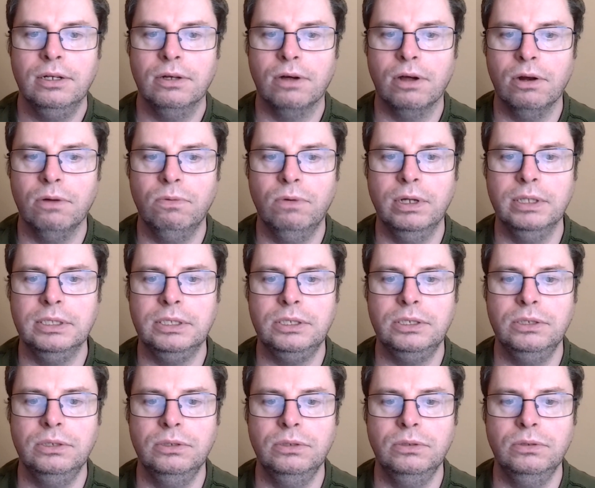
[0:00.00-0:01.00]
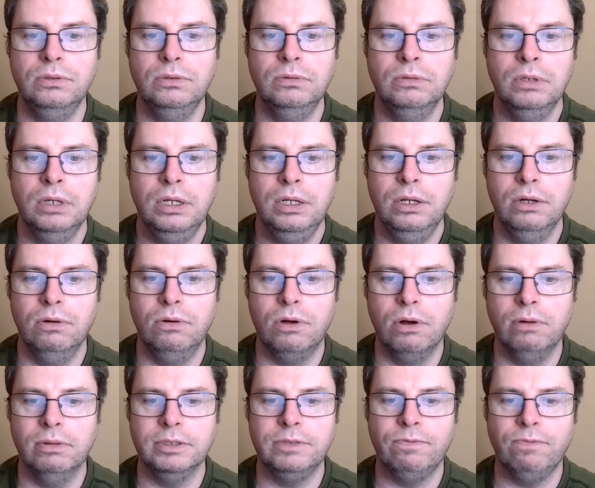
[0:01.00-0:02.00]
They're going to want to,
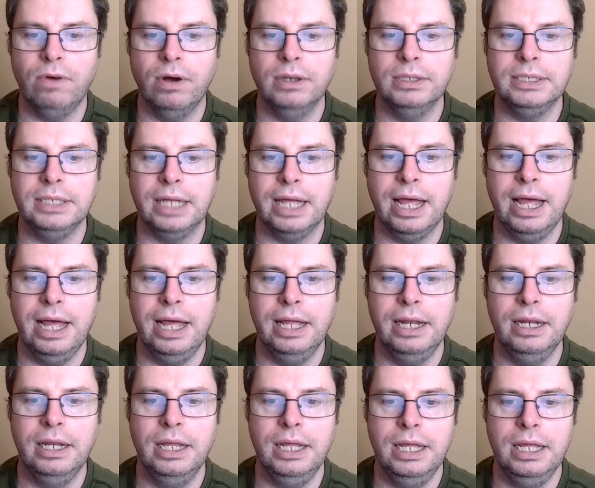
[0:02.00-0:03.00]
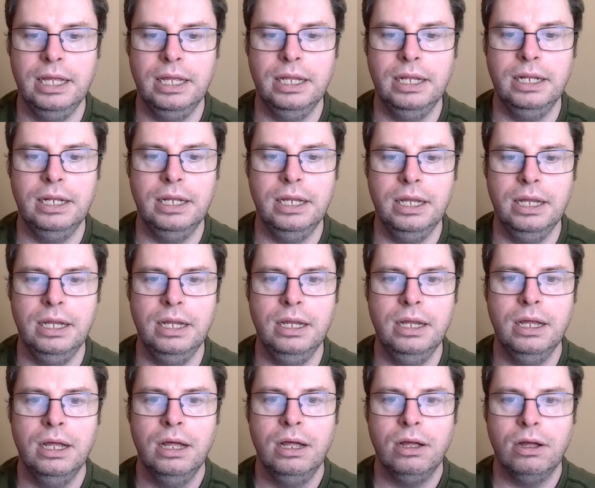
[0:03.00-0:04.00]
go as far as they can in
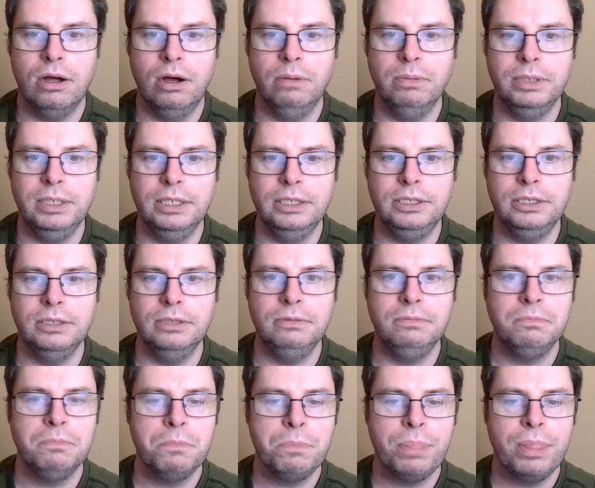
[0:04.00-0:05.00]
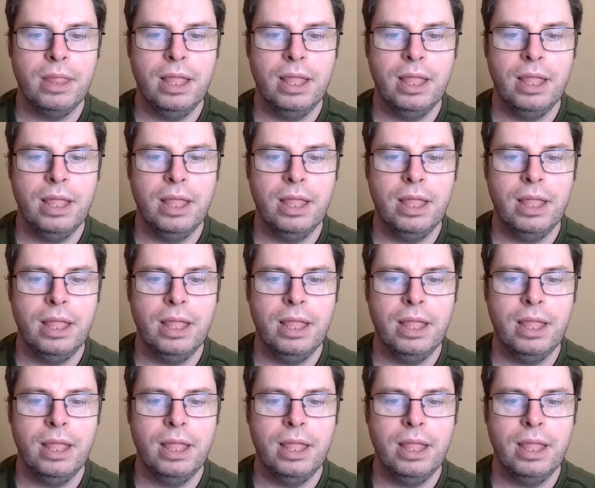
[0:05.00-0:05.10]
the competition.